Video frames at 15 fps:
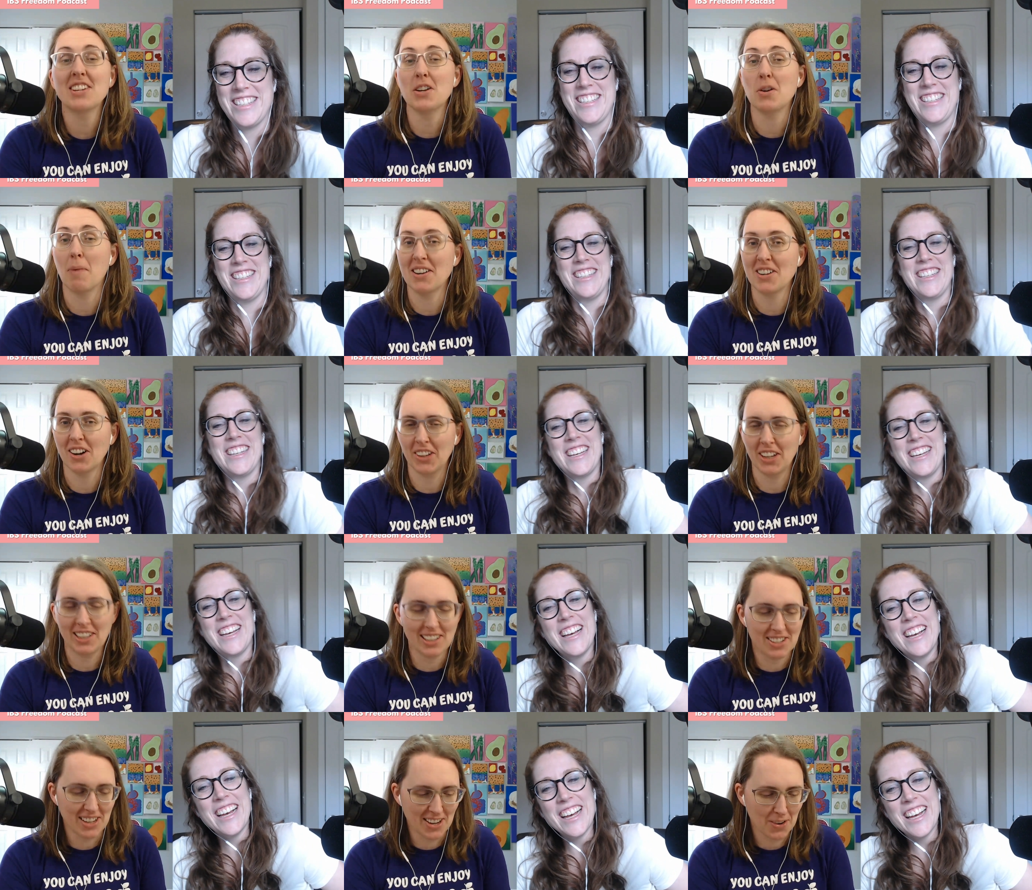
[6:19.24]
Speaker 1: continue, my
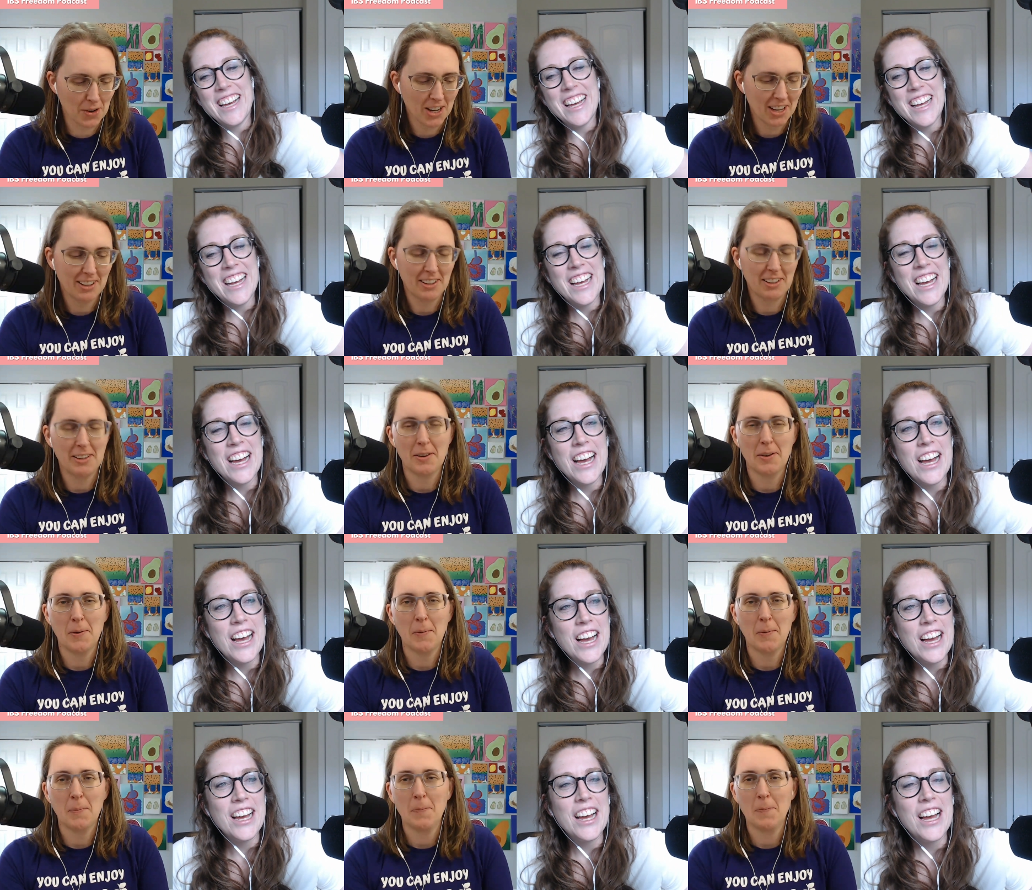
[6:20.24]
darling,
Speaker 2: continue.
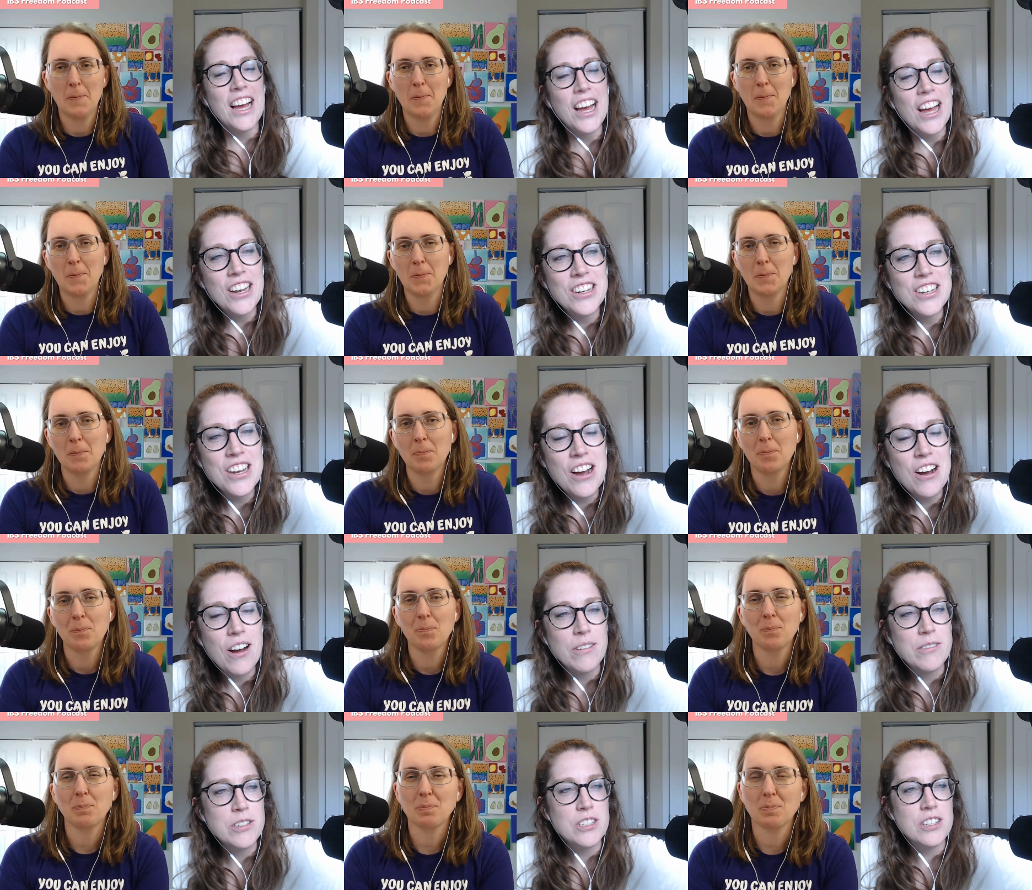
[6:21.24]
No, I
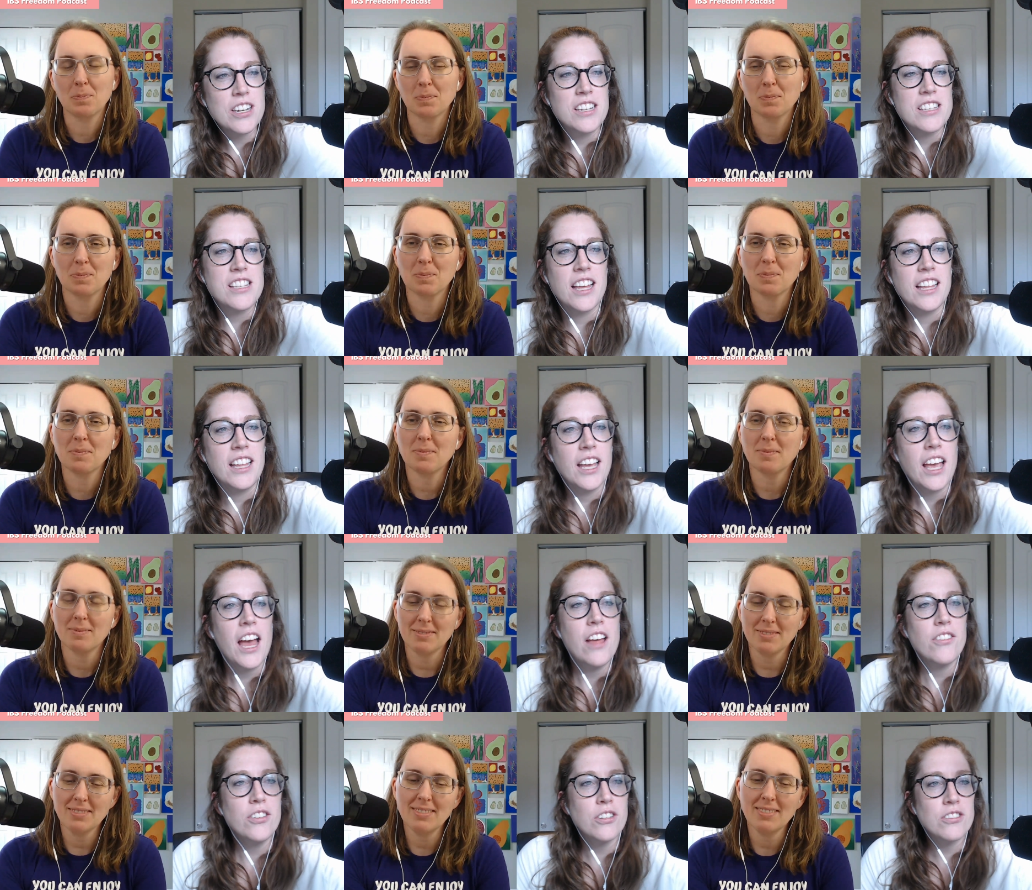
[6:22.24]
was just going to say, like,
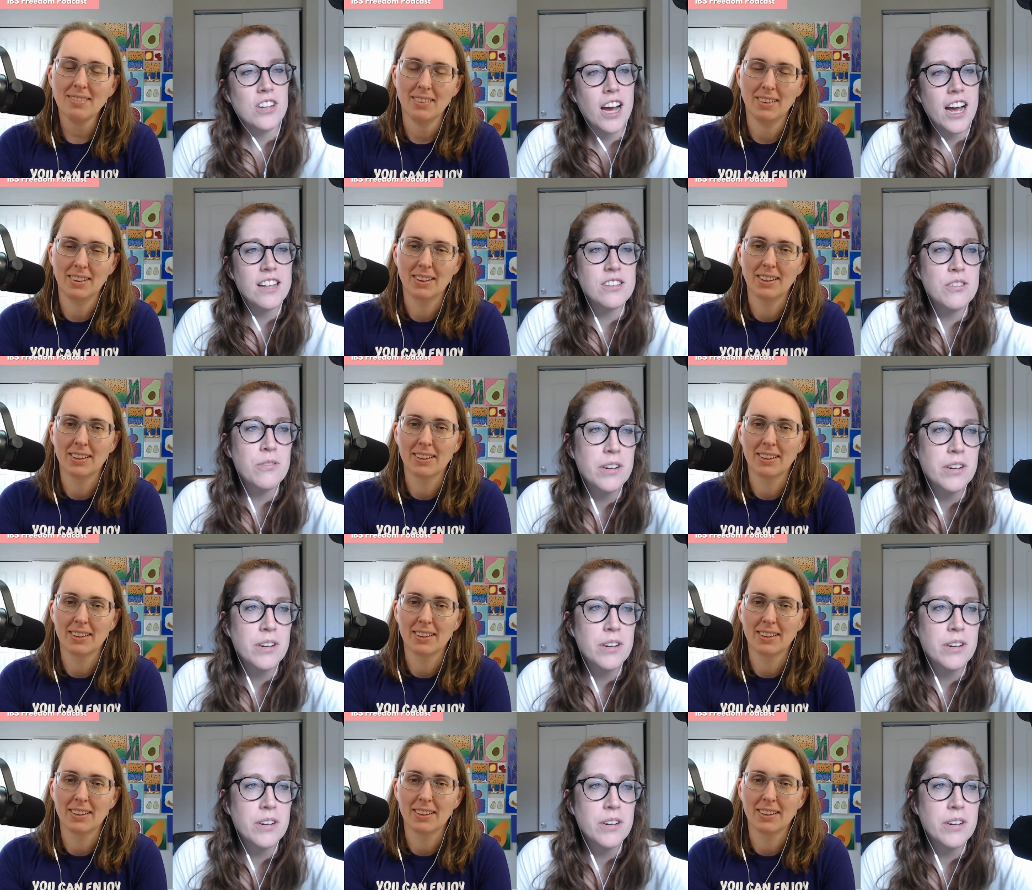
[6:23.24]
your diet's going